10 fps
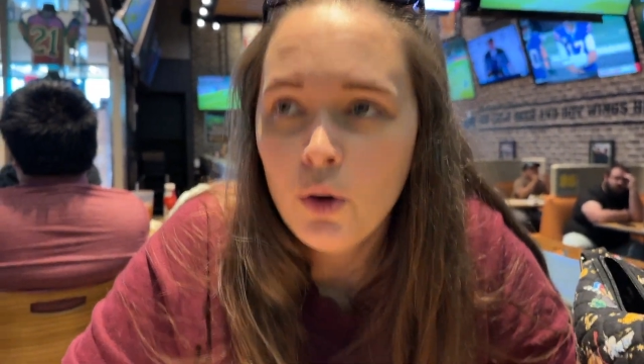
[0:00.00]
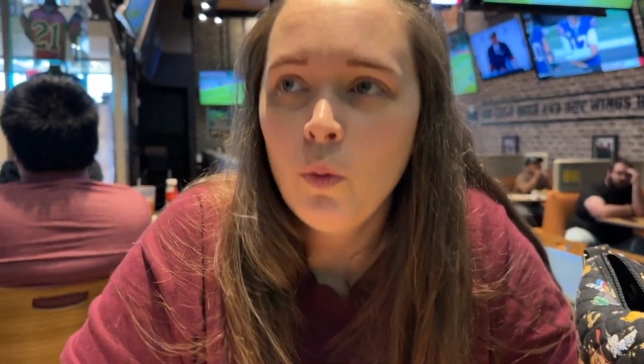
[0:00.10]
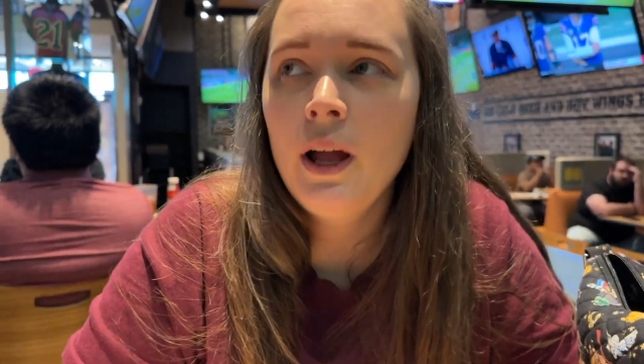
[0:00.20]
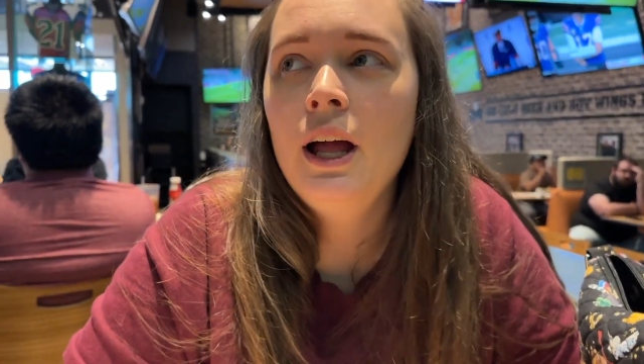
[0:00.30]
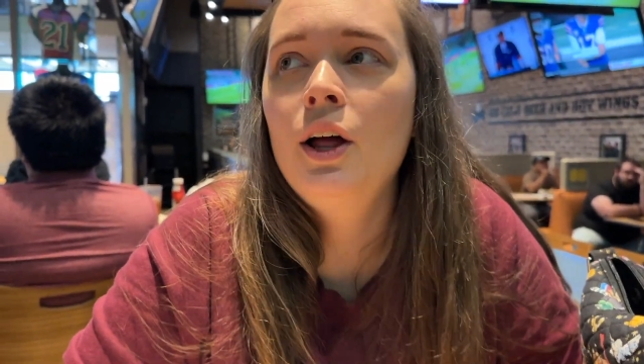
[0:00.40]

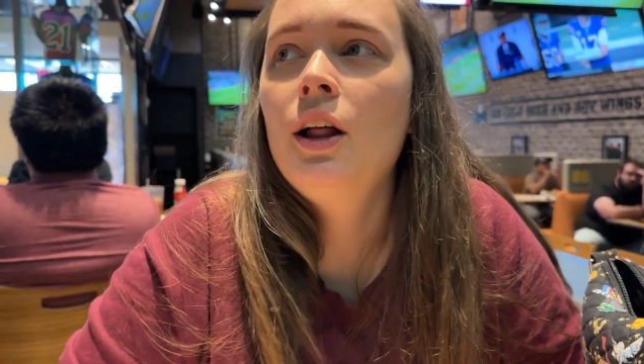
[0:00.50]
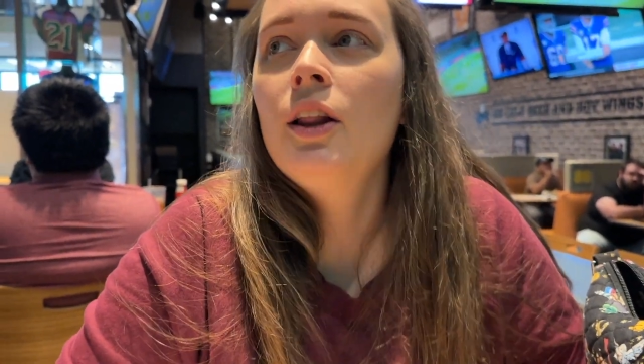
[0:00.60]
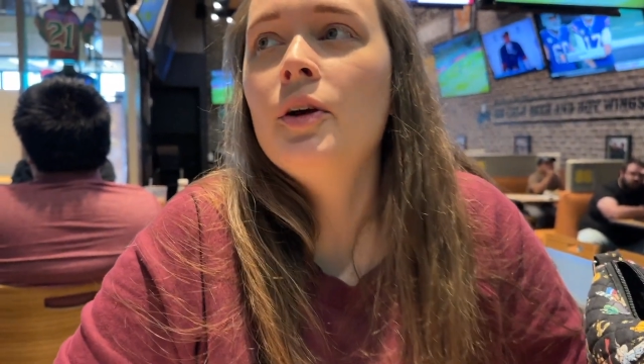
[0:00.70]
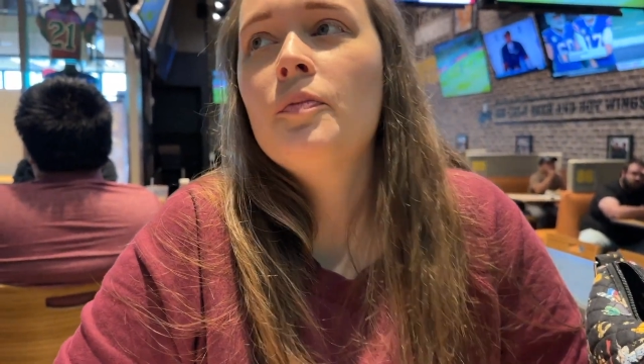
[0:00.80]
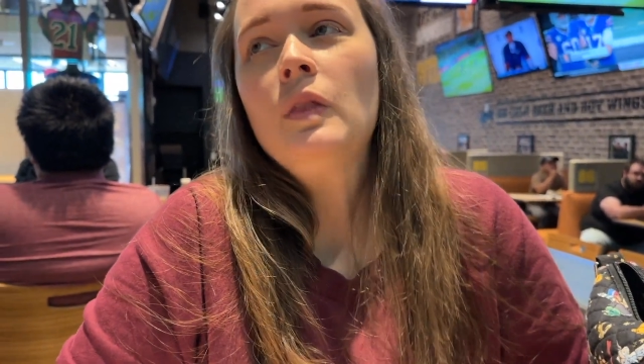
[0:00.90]

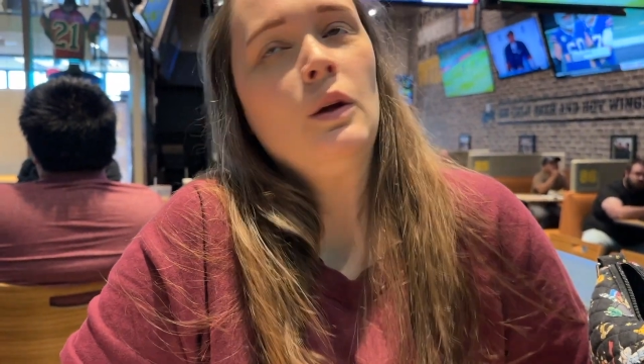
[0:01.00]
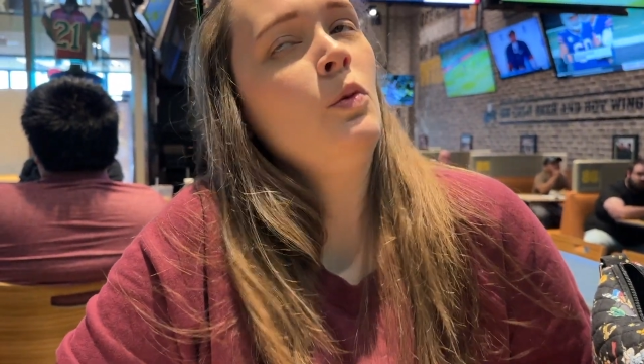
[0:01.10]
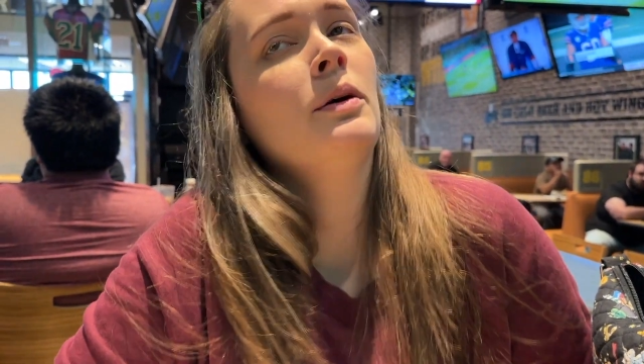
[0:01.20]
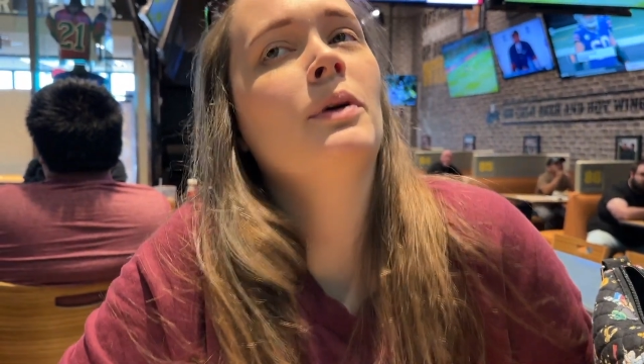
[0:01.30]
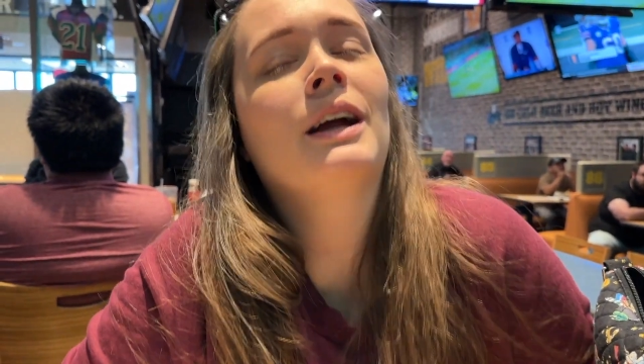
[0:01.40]
Well,
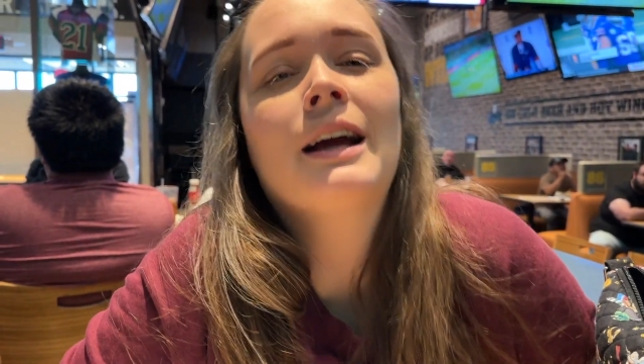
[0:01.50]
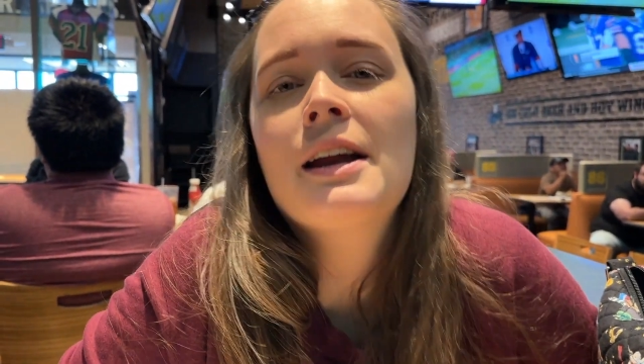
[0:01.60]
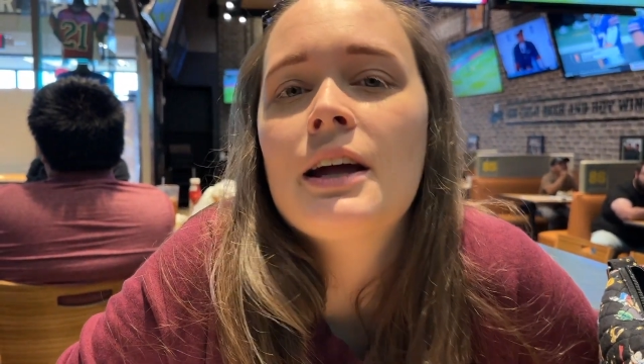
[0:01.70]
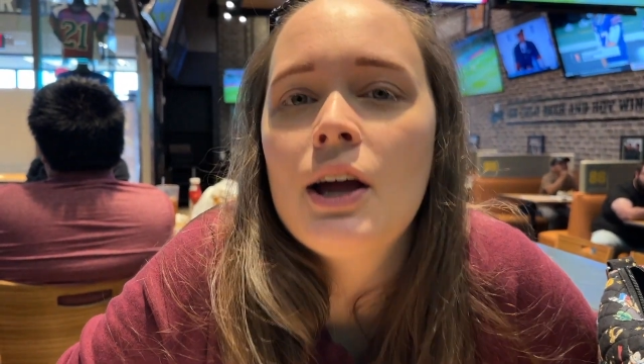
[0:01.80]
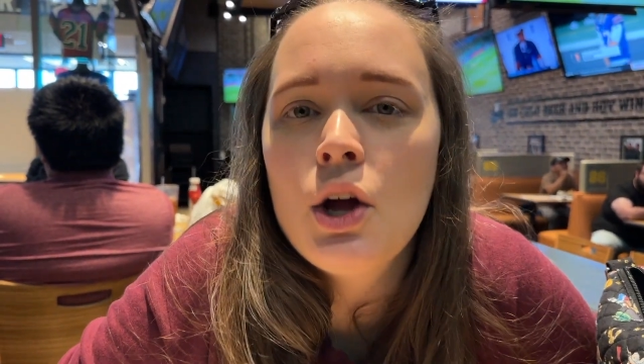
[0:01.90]
we were
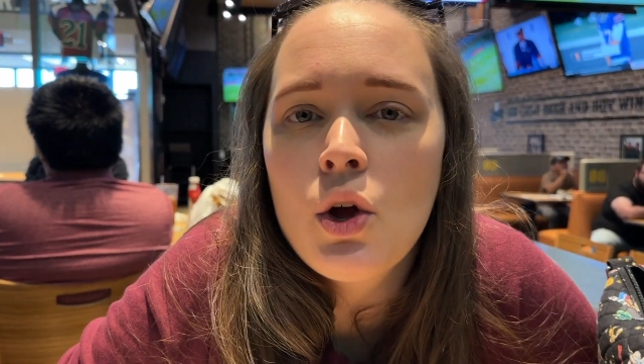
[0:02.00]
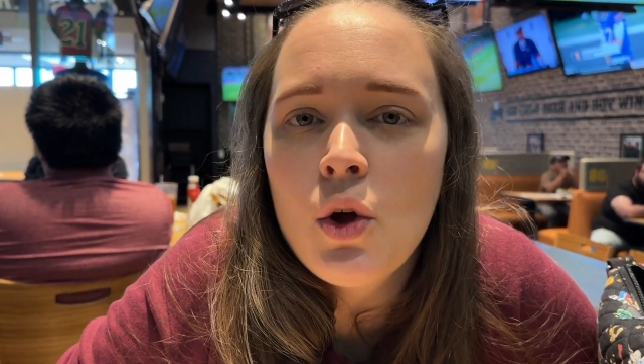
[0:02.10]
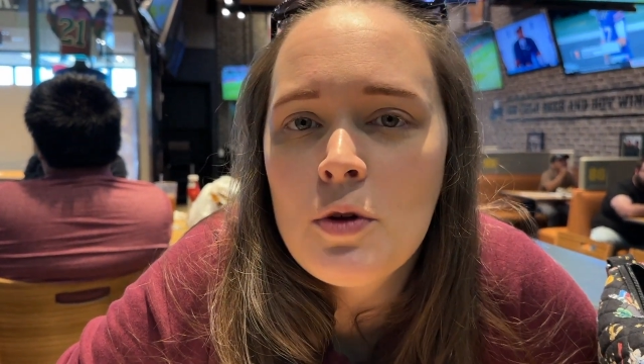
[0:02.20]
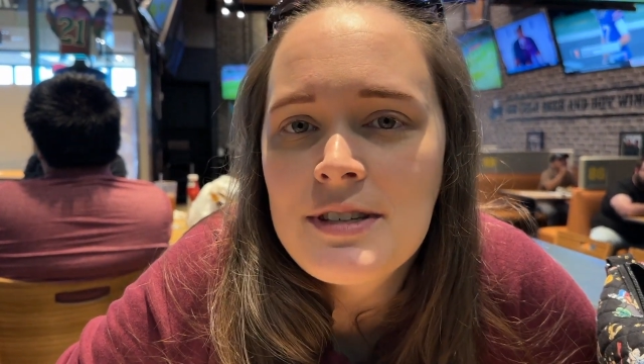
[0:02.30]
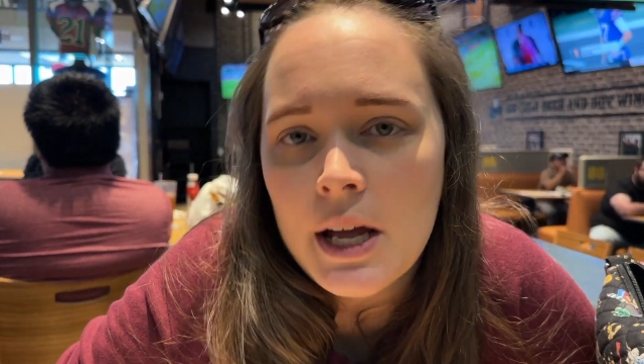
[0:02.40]
gonna
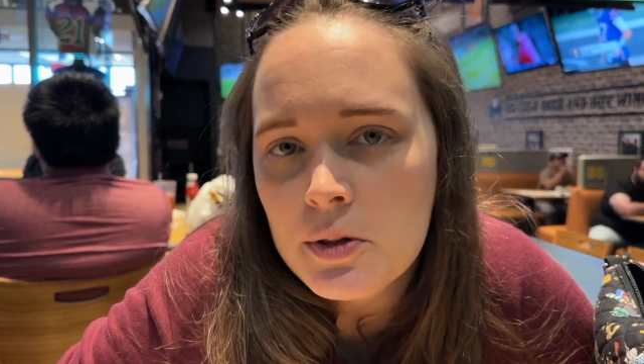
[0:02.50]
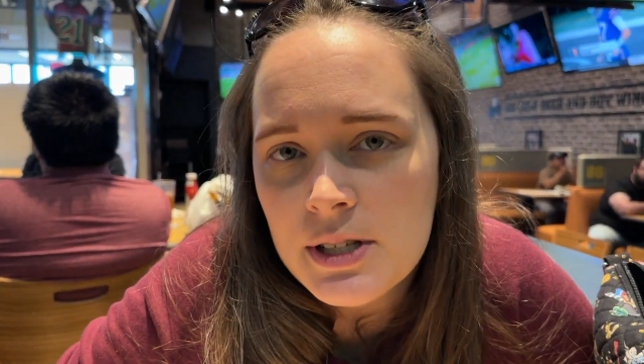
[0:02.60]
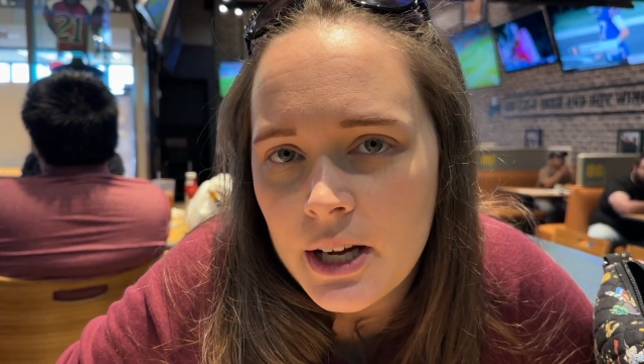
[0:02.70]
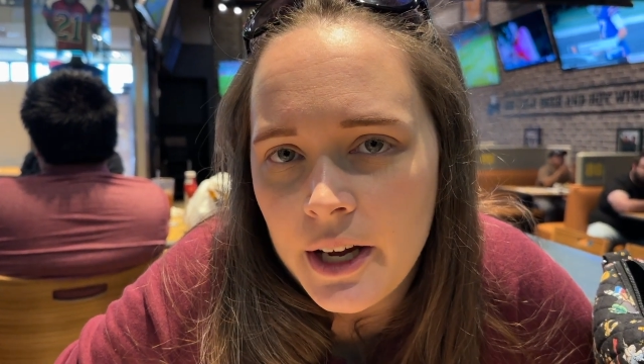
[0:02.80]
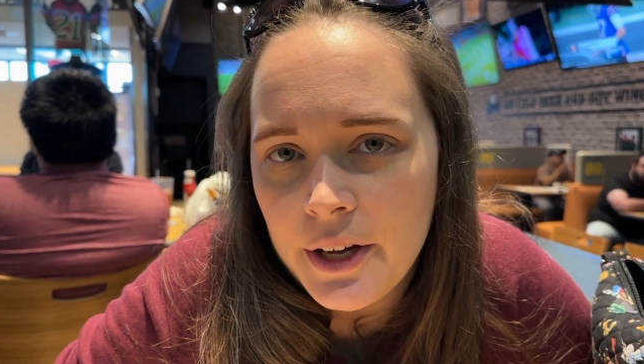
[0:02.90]
go
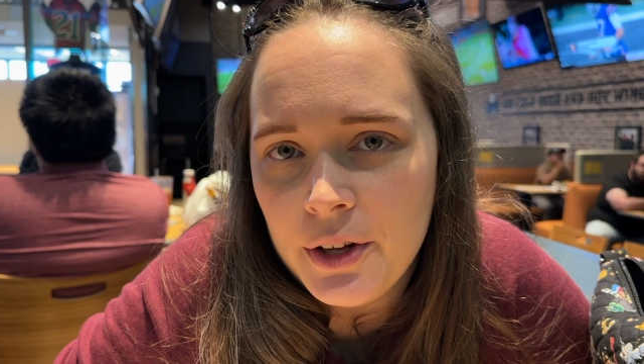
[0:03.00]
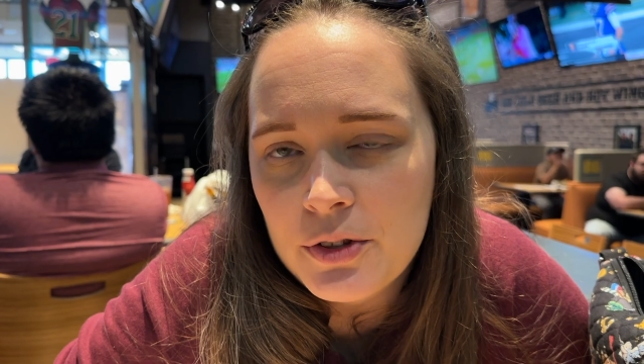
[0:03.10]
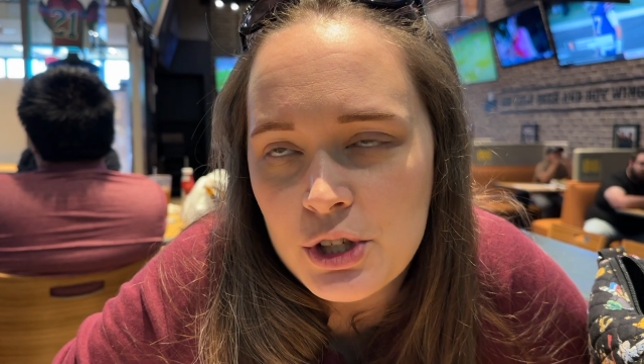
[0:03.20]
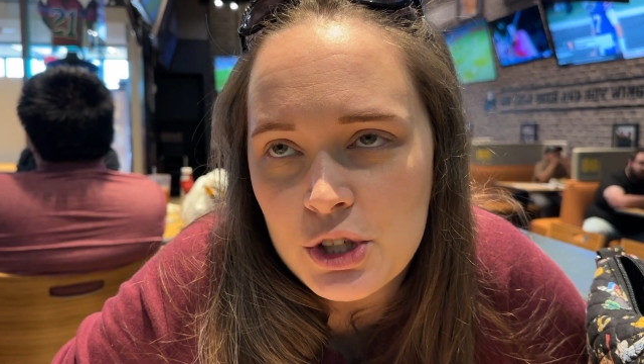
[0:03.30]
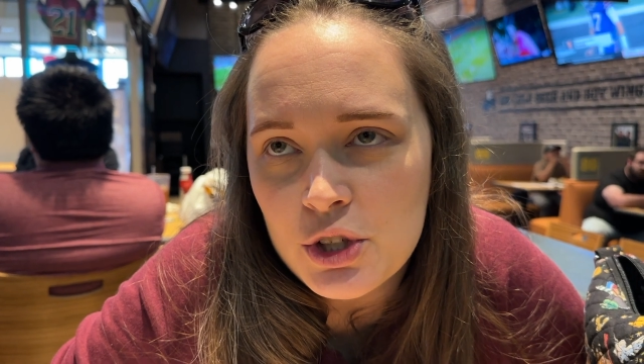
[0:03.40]

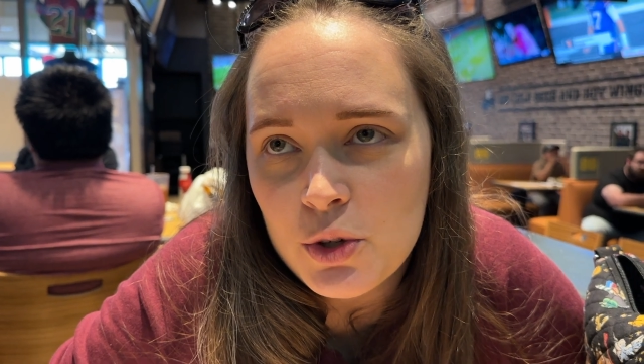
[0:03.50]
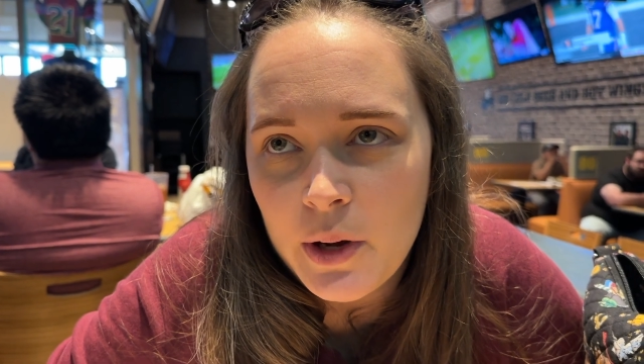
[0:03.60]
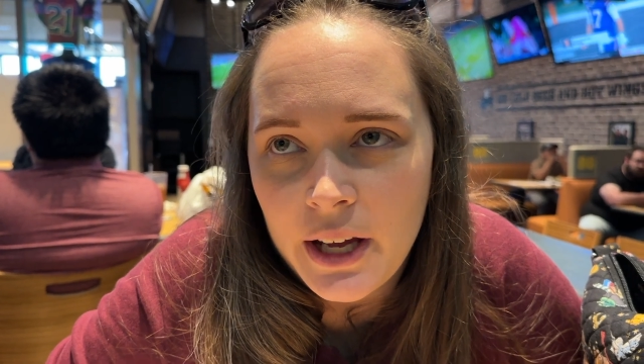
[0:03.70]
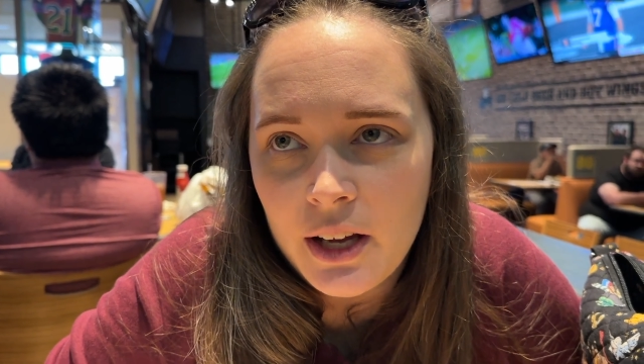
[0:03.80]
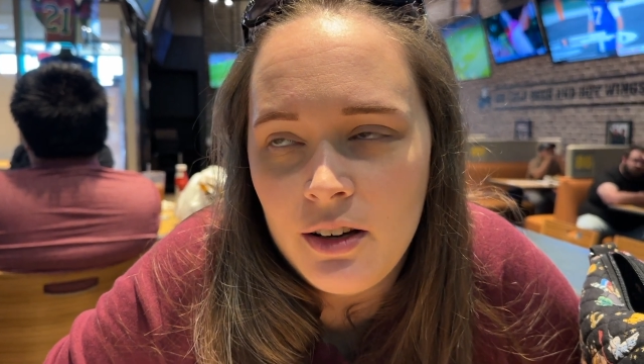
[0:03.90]
downtown to do
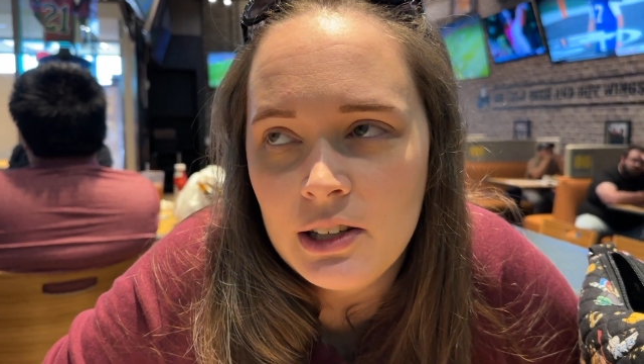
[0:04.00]
a